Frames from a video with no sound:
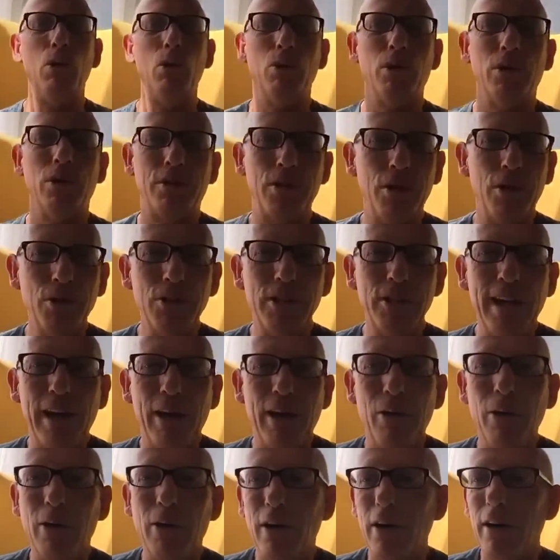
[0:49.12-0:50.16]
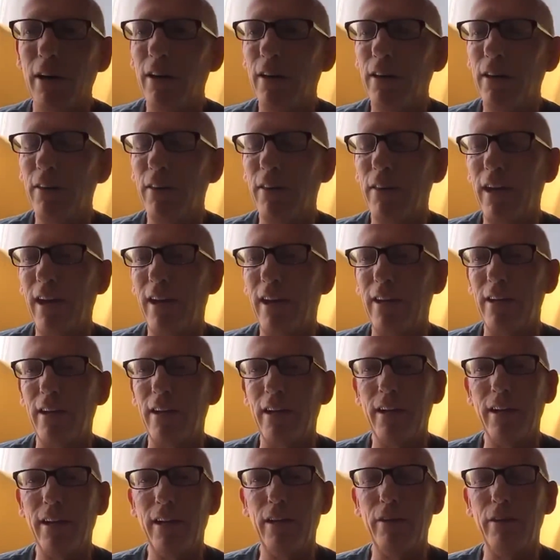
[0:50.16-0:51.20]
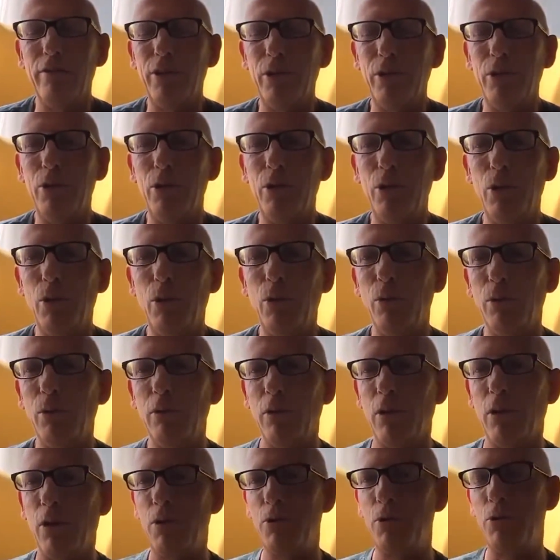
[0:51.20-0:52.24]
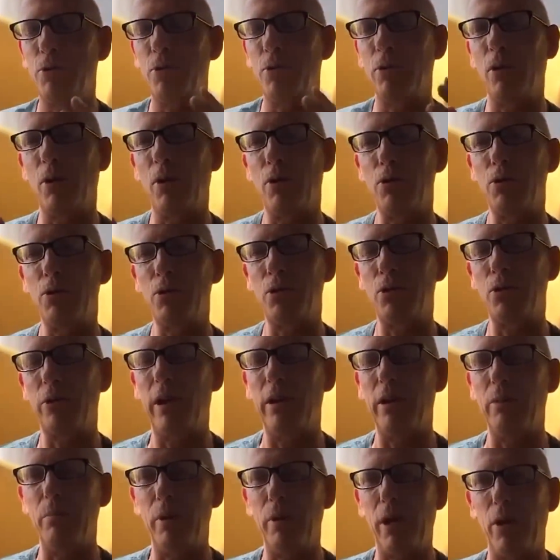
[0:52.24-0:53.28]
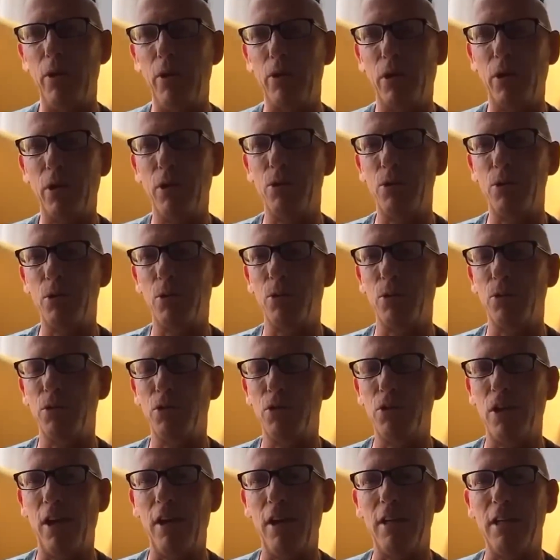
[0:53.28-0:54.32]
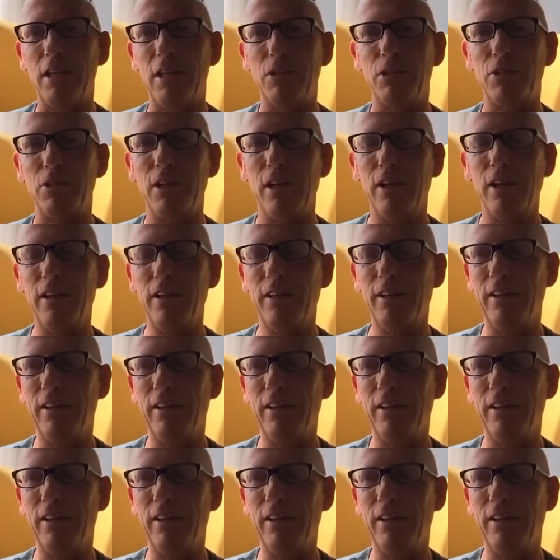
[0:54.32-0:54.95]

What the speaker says: Well, it turns out that if you do larger and larger and better controlled studies,